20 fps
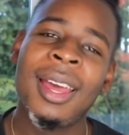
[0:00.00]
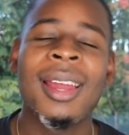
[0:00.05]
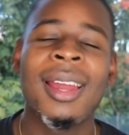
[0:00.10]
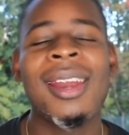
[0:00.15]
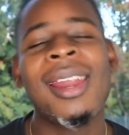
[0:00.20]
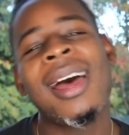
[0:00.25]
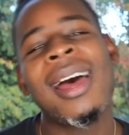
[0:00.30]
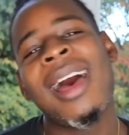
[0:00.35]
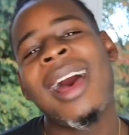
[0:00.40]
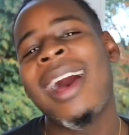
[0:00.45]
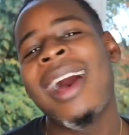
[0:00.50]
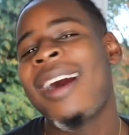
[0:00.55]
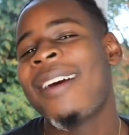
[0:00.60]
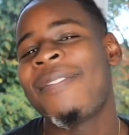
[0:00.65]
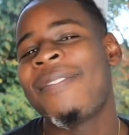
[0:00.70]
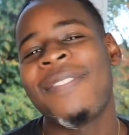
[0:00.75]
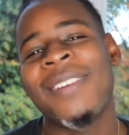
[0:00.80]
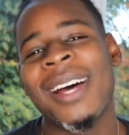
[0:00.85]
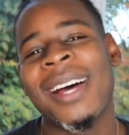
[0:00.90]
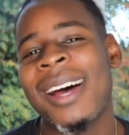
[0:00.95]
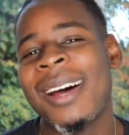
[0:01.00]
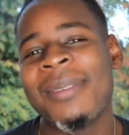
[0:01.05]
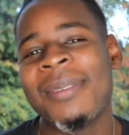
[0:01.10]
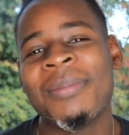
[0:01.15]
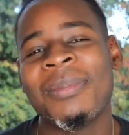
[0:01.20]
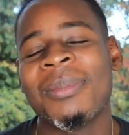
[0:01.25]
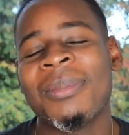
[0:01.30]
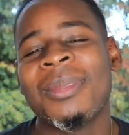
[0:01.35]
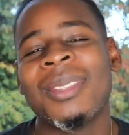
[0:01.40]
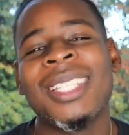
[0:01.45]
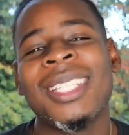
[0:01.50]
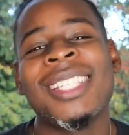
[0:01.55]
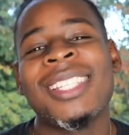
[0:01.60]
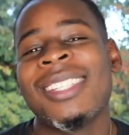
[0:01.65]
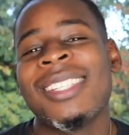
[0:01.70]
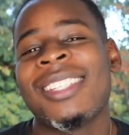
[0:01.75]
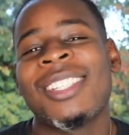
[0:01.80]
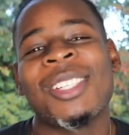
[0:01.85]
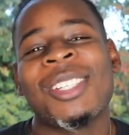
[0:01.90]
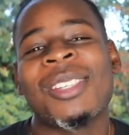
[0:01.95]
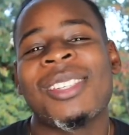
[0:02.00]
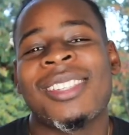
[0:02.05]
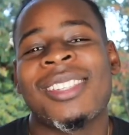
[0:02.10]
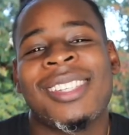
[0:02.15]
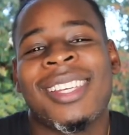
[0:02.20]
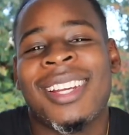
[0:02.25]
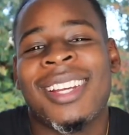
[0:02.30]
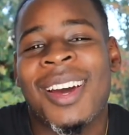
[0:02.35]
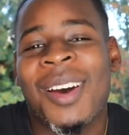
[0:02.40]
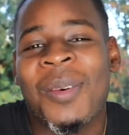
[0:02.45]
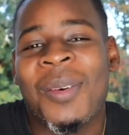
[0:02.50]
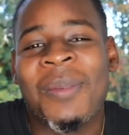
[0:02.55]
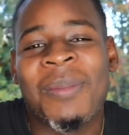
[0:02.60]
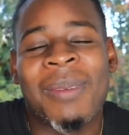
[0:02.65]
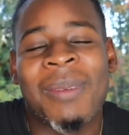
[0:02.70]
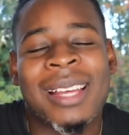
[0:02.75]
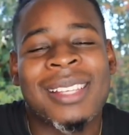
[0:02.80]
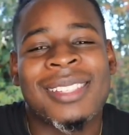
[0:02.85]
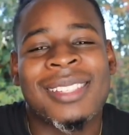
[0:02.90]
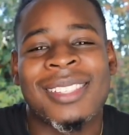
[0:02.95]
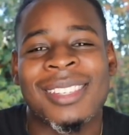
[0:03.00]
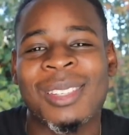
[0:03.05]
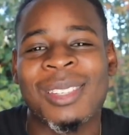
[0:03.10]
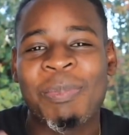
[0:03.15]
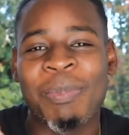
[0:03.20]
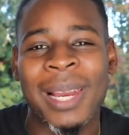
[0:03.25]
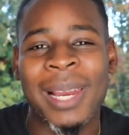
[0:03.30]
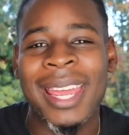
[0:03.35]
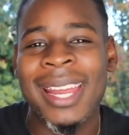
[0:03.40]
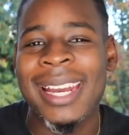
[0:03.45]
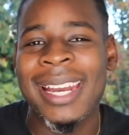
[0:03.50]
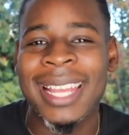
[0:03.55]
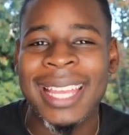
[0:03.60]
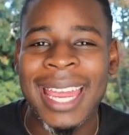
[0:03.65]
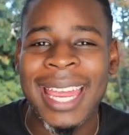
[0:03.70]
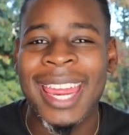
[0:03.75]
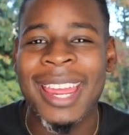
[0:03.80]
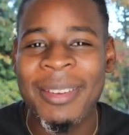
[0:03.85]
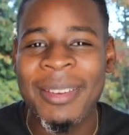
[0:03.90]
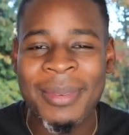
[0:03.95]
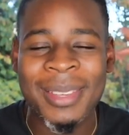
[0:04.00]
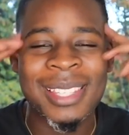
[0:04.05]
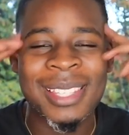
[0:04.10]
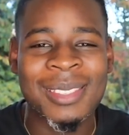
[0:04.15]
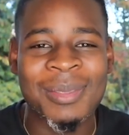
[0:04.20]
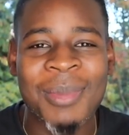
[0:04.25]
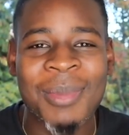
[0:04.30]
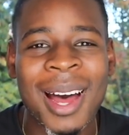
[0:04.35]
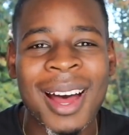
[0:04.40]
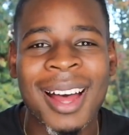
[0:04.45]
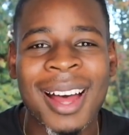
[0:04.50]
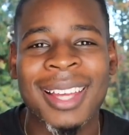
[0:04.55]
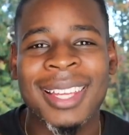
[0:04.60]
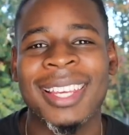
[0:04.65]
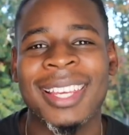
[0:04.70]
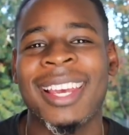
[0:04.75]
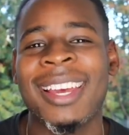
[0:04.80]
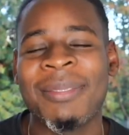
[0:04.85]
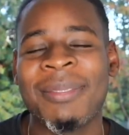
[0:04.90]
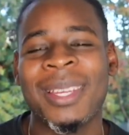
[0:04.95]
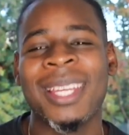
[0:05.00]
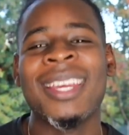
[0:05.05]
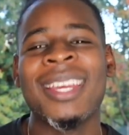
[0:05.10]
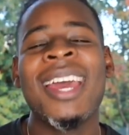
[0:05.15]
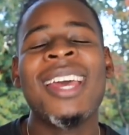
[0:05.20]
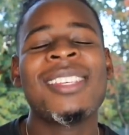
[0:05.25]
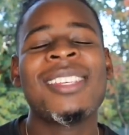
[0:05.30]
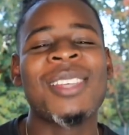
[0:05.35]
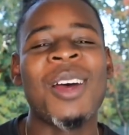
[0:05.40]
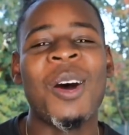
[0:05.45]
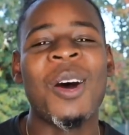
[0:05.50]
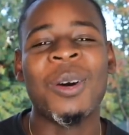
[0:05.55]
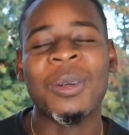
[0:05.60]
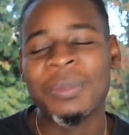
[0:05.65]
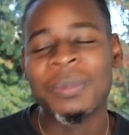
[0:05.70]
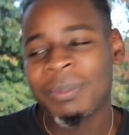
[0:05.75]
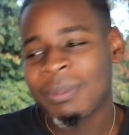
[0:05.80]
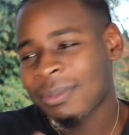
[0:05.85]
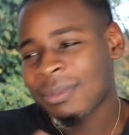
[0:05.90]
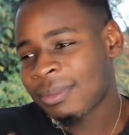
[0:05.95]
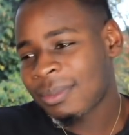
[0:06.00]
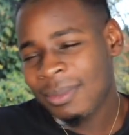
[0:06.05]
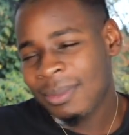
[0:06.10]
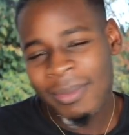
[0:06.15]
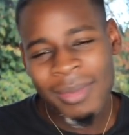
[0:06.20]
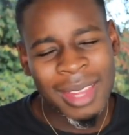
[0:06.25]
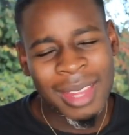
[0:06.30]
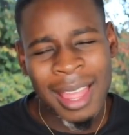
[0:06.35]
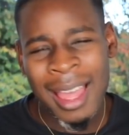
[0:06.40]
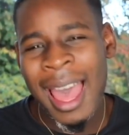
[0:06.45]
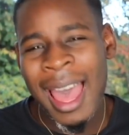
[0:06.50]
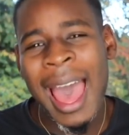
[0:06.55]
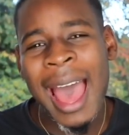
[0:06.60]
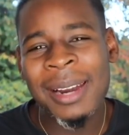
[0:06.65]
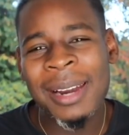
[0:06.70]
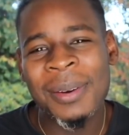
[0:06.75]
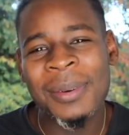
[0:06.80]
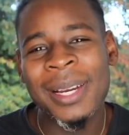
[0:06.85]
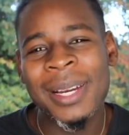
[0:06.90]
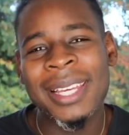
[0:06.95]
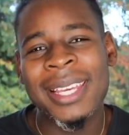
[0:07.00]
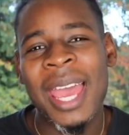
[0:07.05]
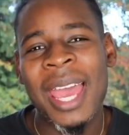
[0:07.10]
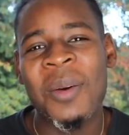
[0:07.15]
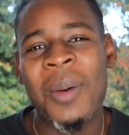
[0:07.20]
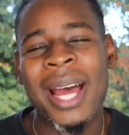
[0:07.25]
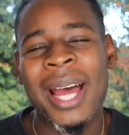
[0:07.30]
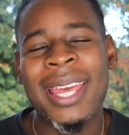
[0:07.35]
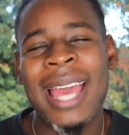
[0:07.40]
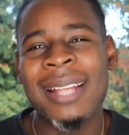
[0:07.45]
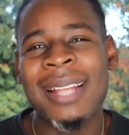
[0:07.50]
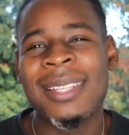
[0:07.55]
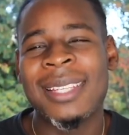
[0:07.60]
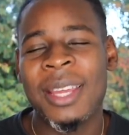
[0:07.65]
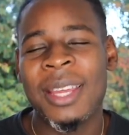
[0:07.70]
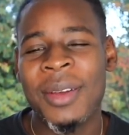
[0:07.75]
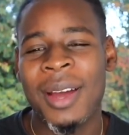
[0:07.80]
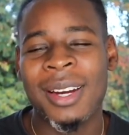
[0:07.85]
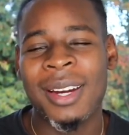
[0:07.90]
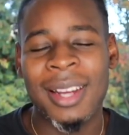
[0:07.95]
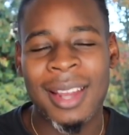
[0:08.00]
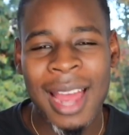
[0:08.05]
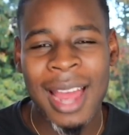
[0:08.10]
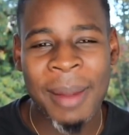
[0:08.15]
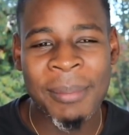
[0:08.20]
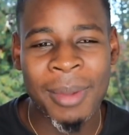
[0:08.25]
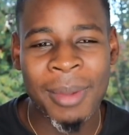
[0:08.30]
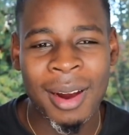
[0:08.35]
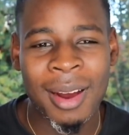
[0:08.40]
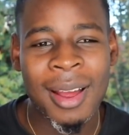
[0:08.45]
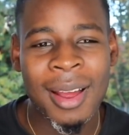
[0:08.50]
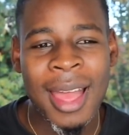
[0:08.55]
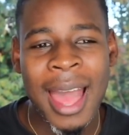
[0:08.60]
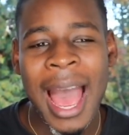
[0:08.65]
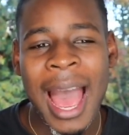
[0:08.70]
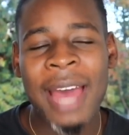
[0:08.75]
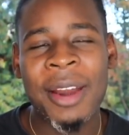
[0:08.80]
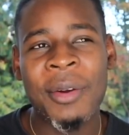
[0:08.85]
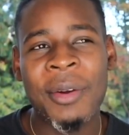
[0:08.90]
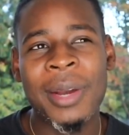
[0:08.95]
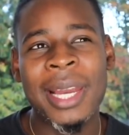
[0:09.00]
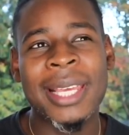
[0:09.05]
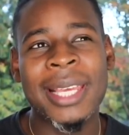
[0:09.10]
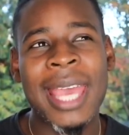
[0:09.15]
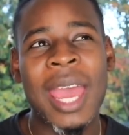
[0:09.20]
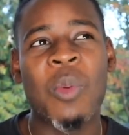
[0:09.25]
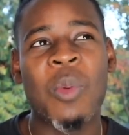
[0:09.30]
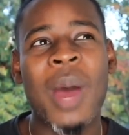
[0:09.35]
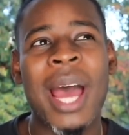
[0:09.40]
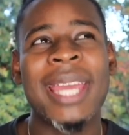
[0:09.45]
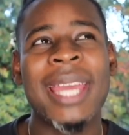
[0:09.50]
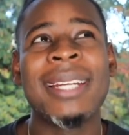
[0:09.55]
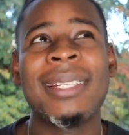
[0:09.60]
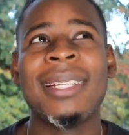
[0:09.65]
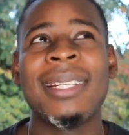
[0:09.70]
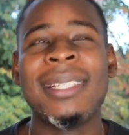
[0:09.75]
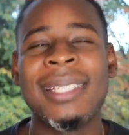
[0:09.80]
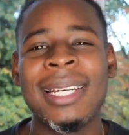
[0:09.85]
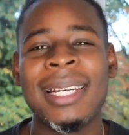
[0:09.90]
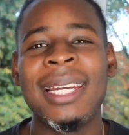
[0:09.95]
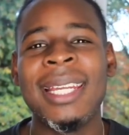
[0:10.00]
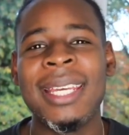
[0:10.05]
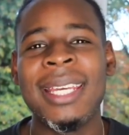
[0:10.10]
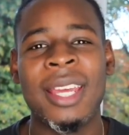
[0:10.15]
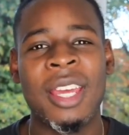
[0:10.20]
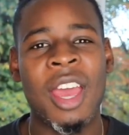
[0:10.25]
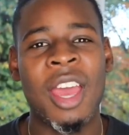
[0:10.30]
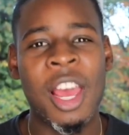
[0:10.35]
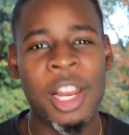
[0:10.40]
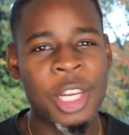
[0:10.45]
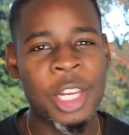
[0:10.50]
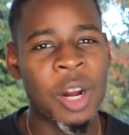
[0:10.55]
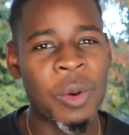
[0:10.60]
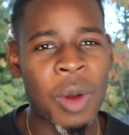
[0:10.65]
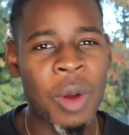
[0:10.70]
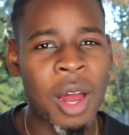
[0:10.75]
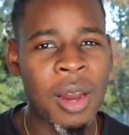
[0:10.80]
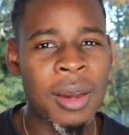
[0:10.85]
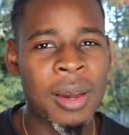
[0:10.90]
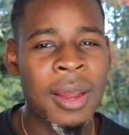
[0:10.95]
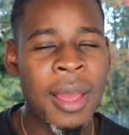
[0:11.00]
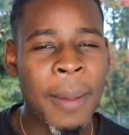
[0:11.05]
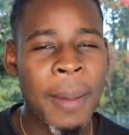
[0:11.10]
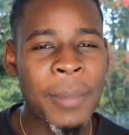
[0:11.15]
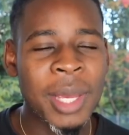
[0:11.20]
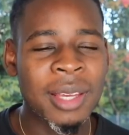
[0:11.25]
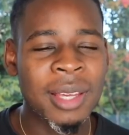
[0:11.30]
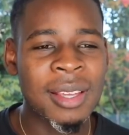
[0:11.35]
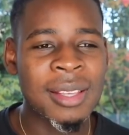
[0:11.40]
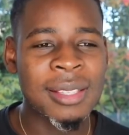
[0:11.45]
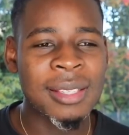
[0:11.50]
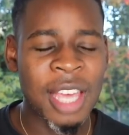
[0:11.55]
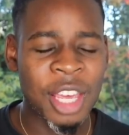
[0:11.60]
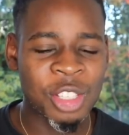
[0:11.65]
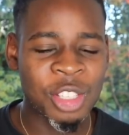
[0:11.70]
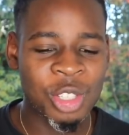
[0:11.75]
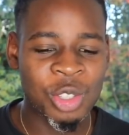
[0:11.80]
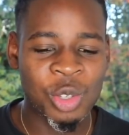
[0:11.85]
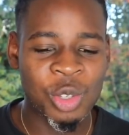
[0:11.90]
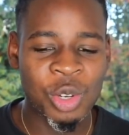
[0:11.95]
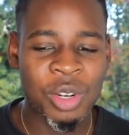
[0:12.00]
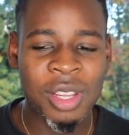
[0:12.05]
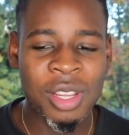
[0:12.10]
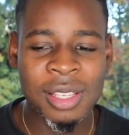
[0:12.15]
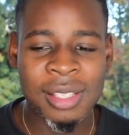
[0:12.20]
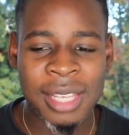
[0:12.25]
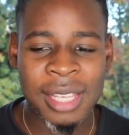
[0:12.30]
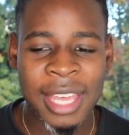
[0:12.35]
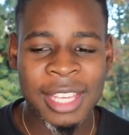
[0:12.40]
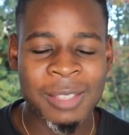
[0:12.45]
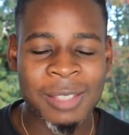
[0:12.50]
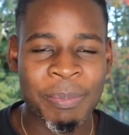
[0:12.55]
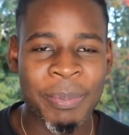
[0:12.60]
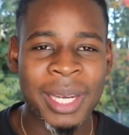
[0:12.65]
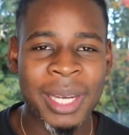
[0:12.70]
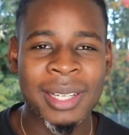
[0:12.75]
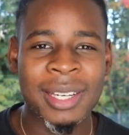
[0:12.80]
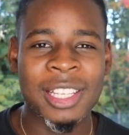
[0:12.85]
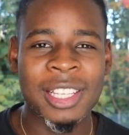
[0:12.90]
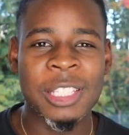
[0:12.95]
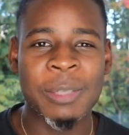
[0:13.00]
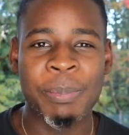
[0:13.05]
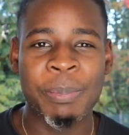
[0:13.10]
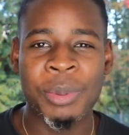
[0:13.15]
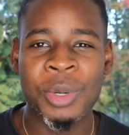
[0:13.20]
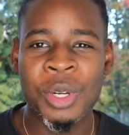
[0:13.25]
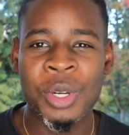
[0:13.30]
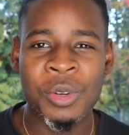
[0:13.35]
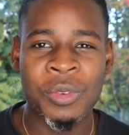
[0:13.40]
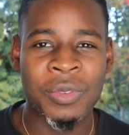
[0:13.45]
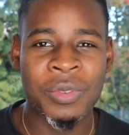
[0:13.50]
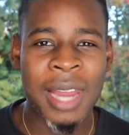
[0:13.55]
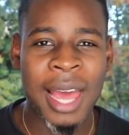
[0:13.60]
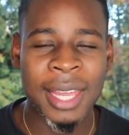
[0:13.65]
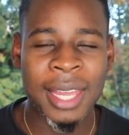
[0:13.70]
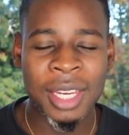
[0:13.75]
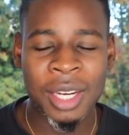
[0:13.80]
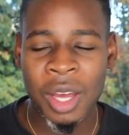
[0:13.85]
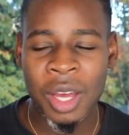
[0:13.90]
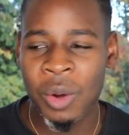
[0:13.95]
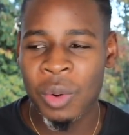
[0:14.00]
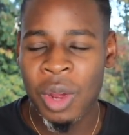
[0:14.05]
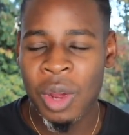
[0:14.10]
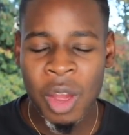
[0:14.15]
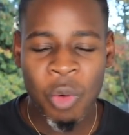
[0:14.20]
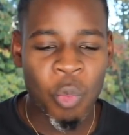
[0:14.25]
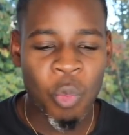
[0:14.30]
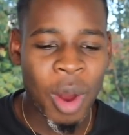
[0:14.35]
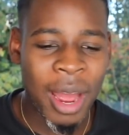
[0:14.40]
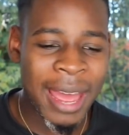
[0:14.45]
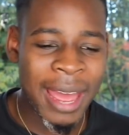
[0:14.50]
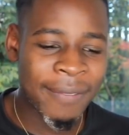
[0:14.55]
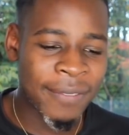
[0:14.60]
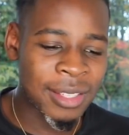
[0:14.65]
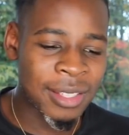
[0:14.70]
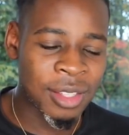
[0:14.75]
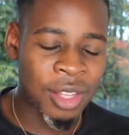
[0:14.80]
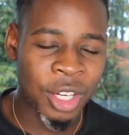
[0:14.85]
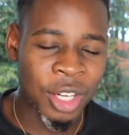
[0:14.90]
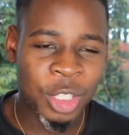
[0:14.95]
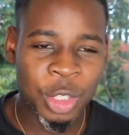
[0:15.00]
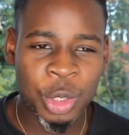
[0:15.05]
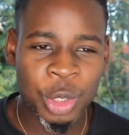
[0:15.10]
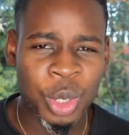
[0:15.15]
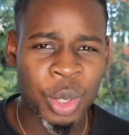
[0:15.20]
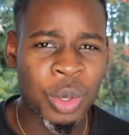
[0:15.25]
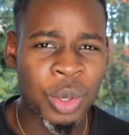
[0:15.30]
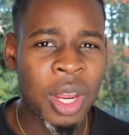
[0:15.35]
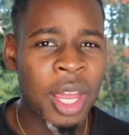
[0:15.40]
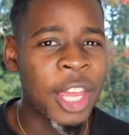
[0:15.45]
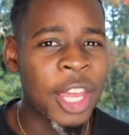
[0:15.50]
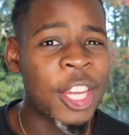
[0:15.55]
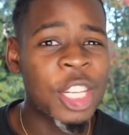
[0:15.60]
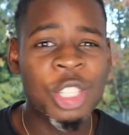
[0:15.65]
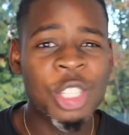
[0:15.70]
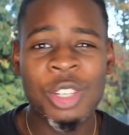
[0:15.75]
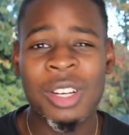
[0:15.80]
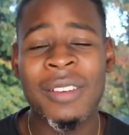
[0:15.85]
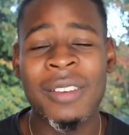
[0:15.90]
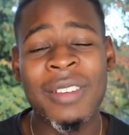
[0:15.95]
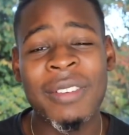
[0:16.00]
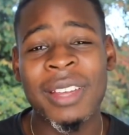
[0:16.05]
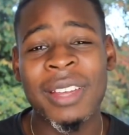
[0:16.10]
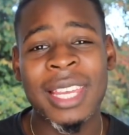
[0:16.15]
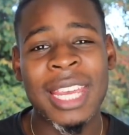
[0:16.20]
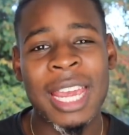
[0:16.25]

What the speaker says: Nah, fam, he's just, you know, man's just playing the game. He's smart, you get me? So, I don't really get why he had to do it on the camera. I don't really get why he didn't delete it earlier on, because as soon as it's been disproved that, you know, whatever's not true, he shouldn't have even